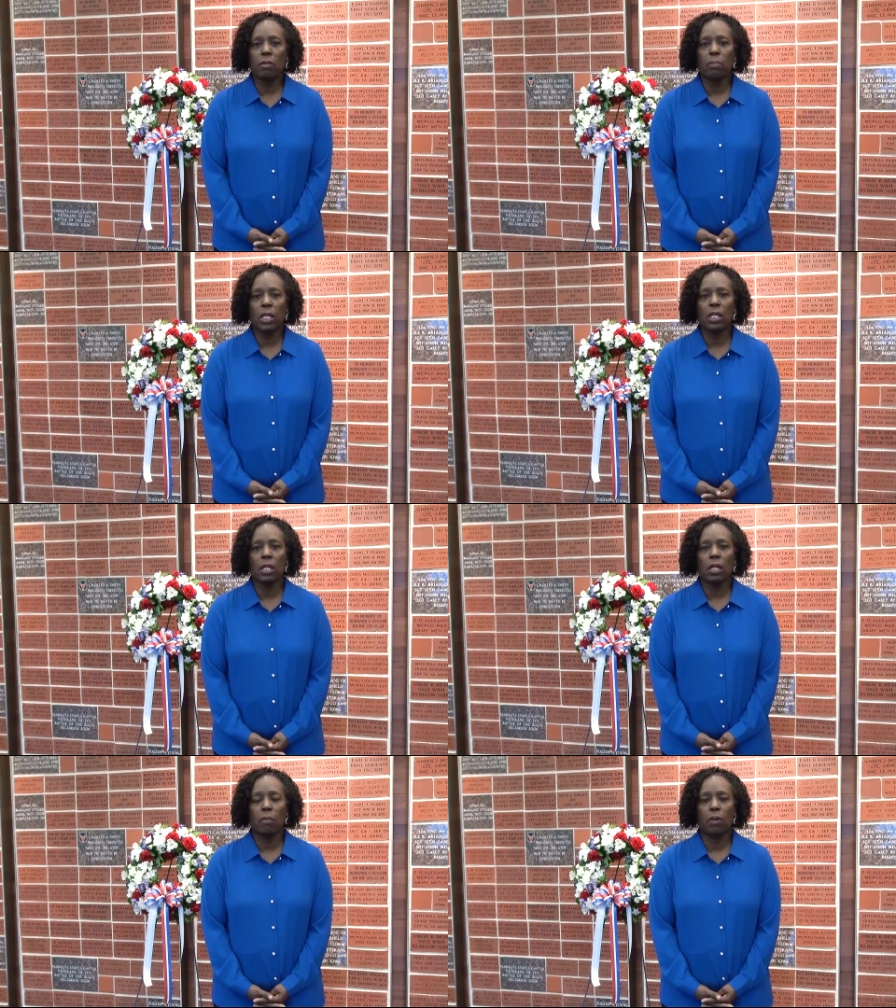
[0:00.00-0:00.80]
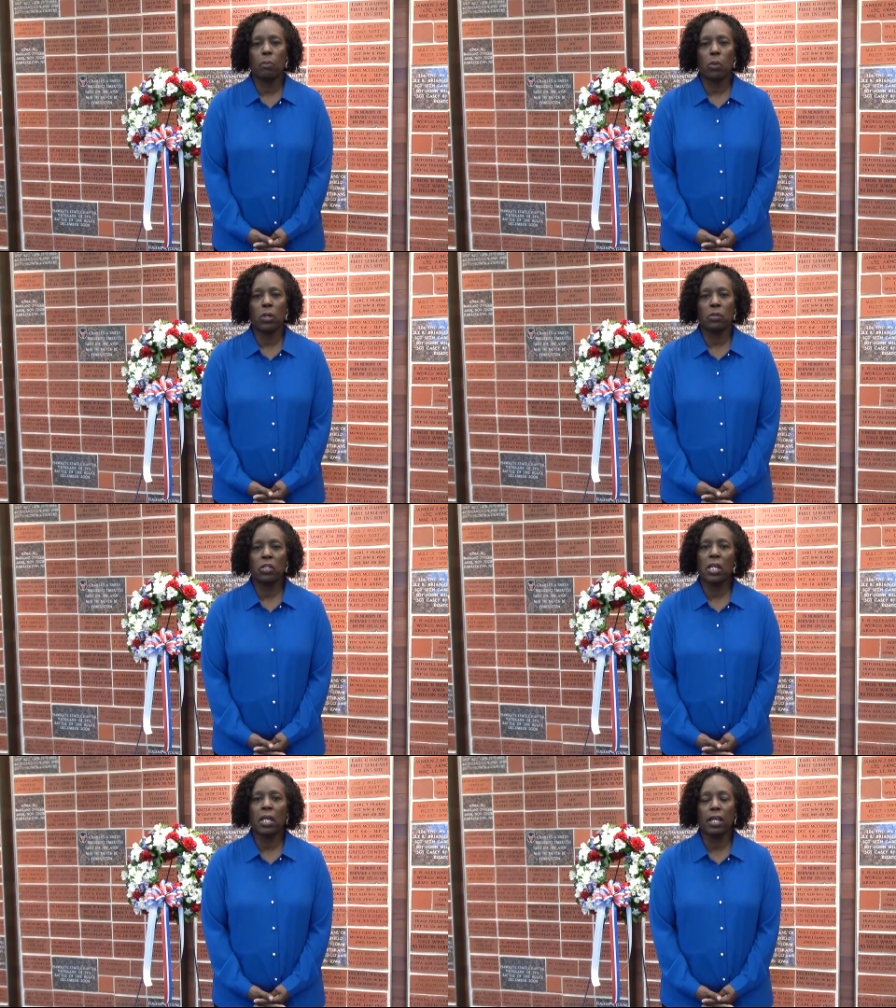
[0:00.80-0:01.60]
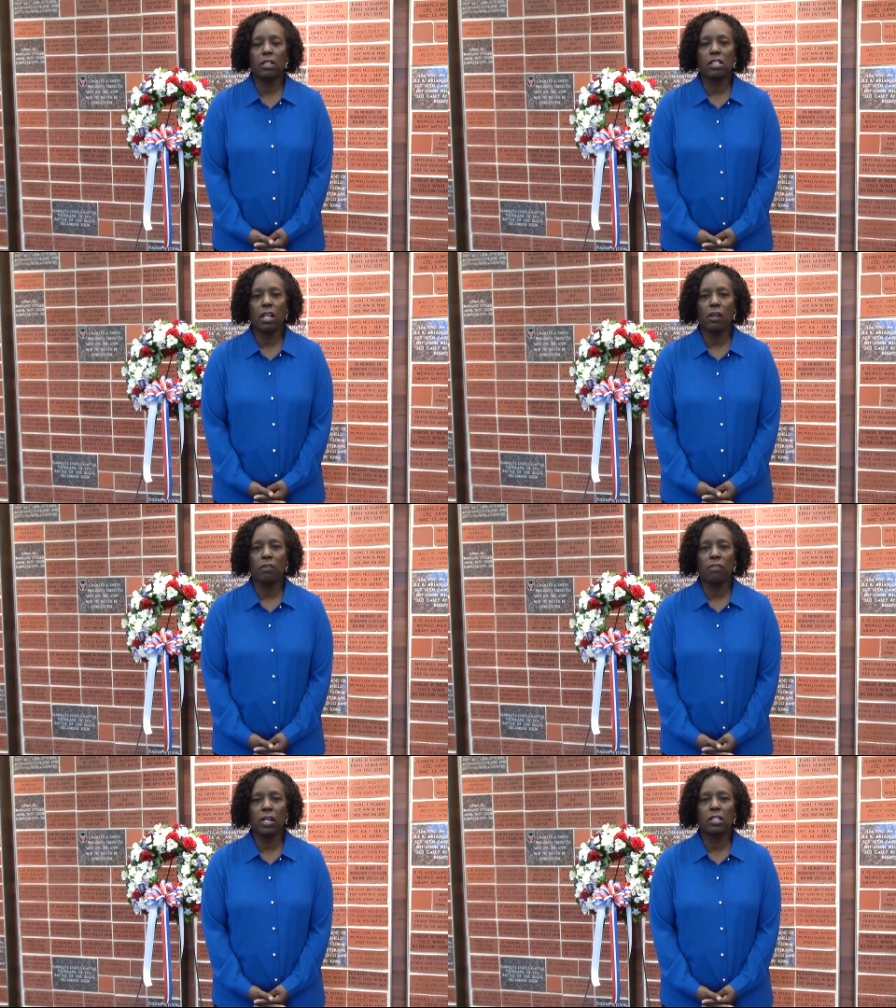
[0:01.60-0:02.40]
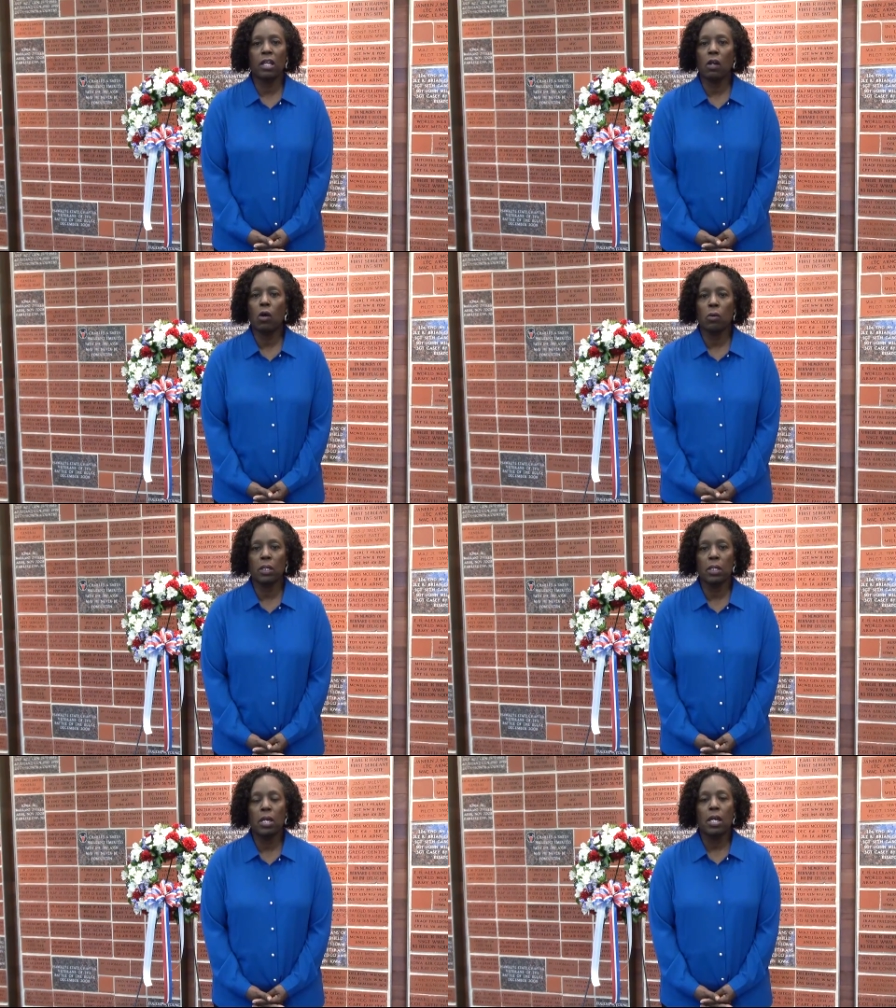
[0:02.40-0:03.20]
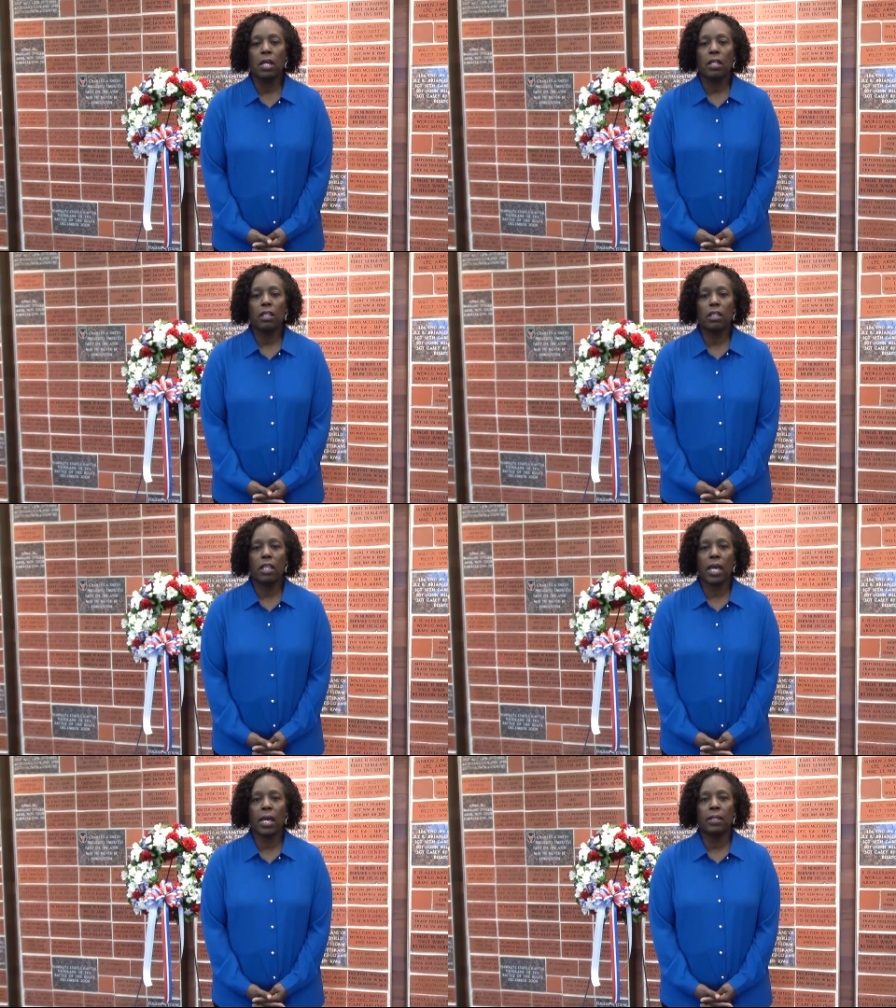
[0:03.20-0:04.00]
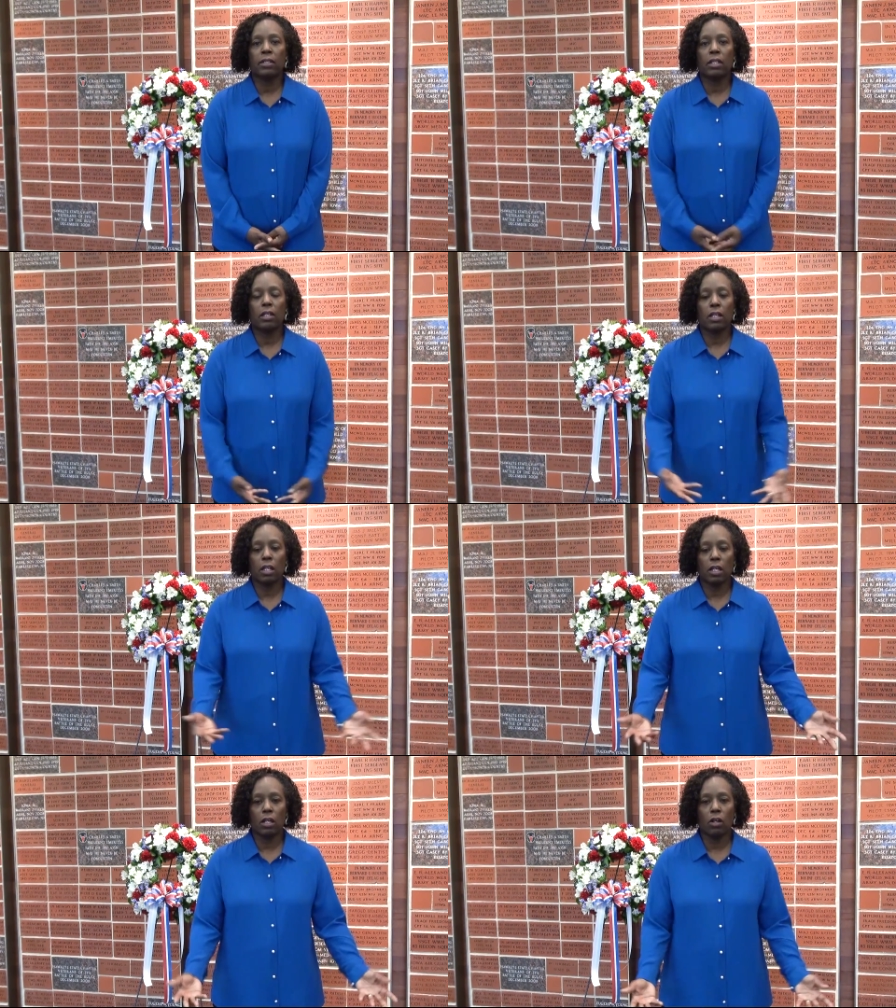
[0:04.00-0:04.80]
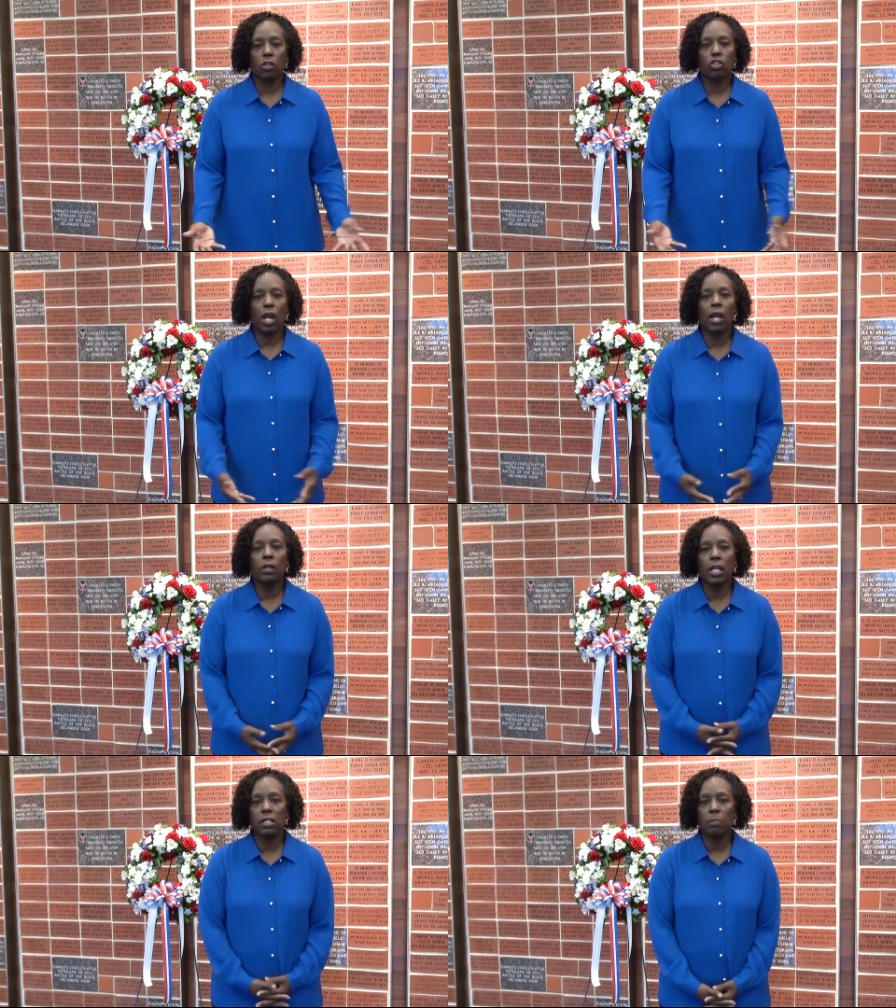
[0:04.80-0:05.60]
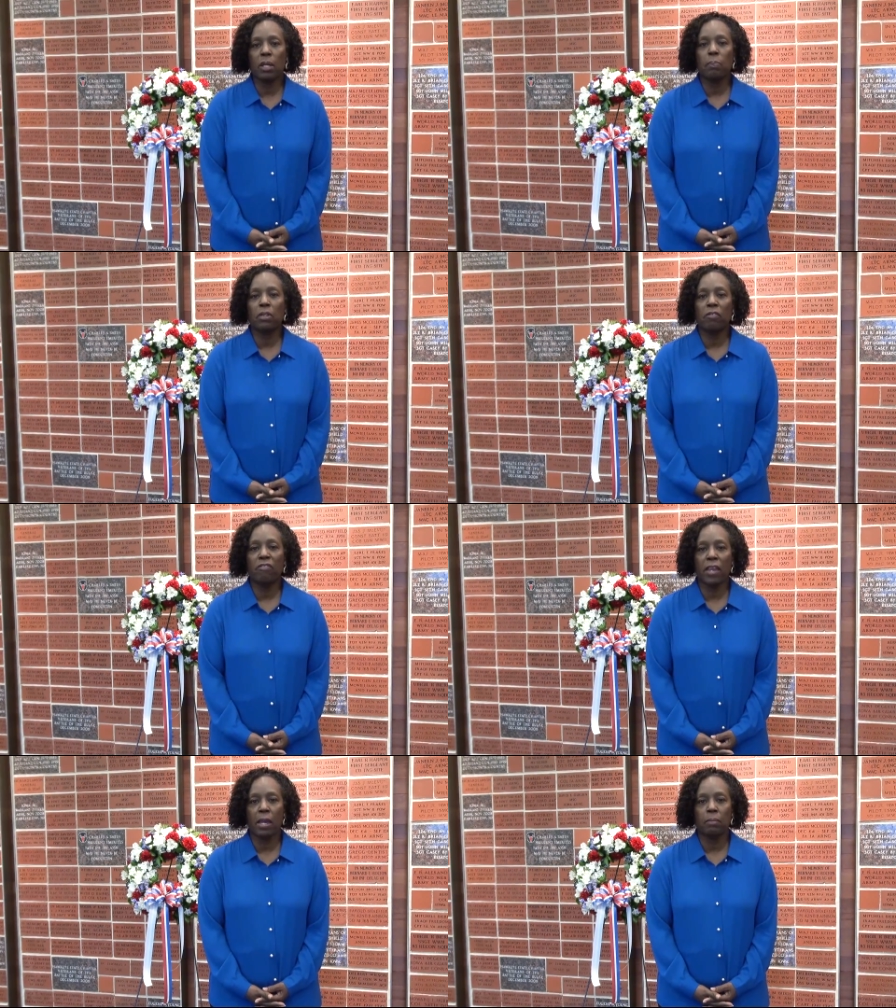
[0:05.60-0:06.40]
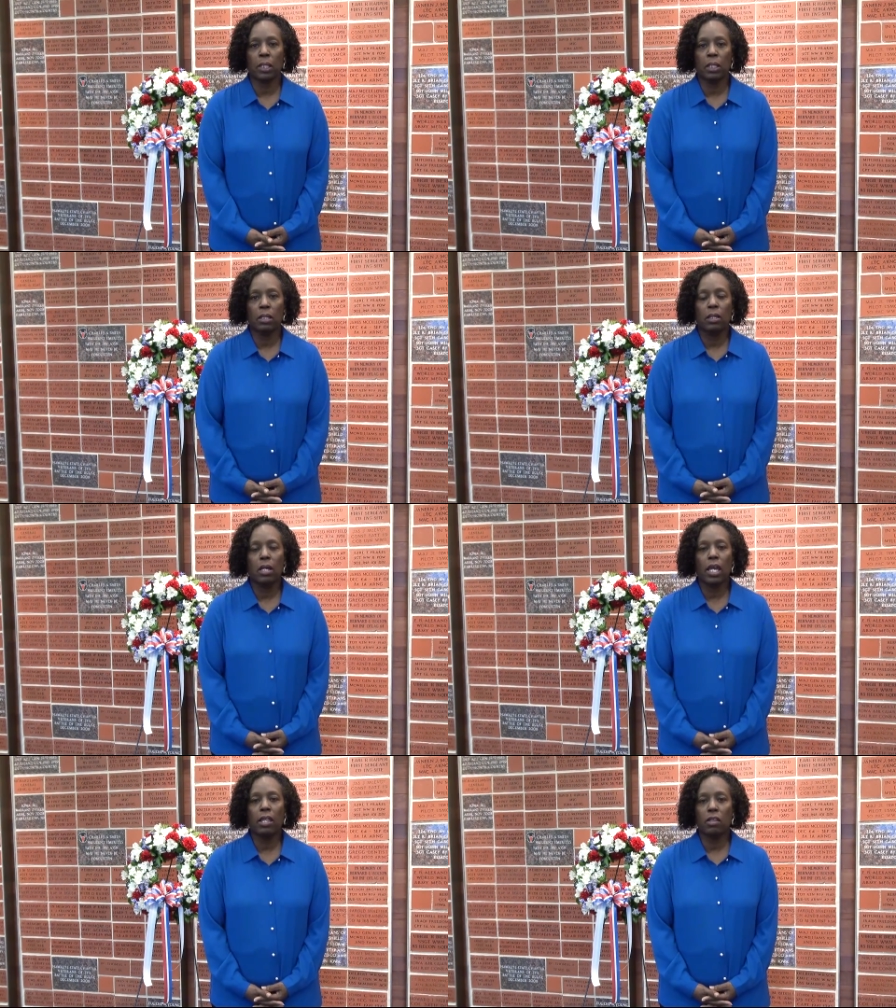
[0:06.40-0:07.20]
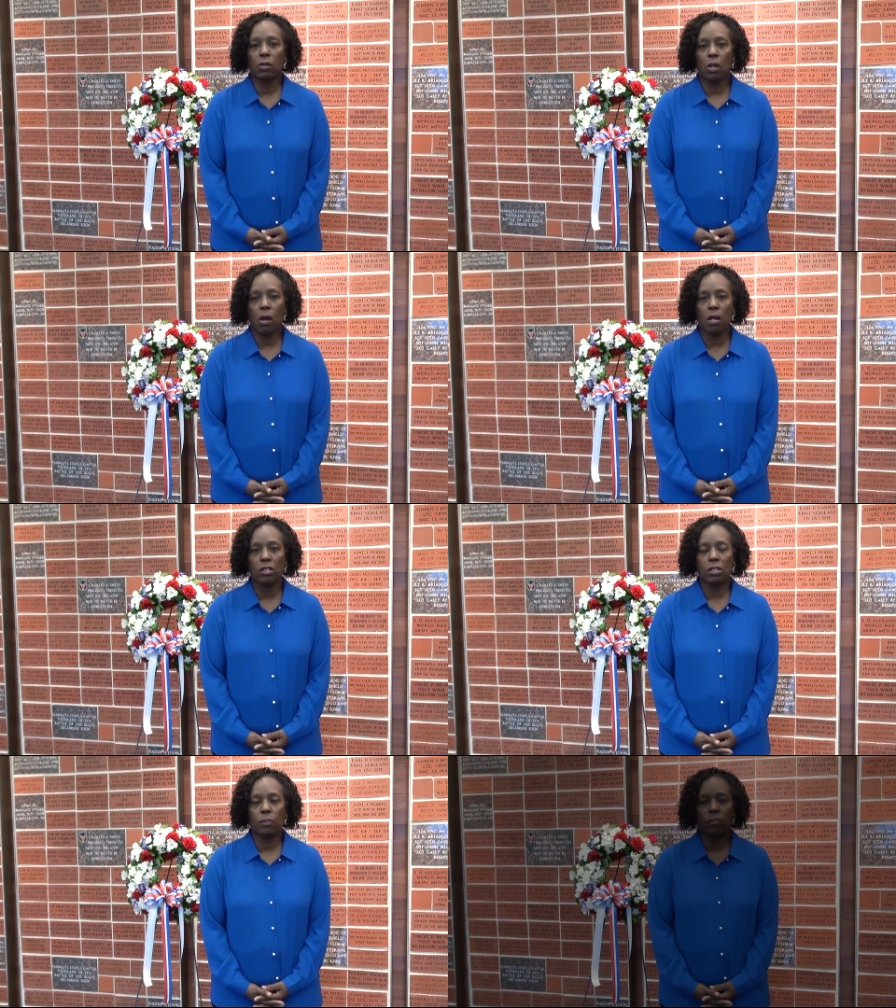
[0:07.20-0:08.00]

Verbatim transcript: the meaning of Memorial Day and the sacrifice, not only that her child has made, but the family and their loss.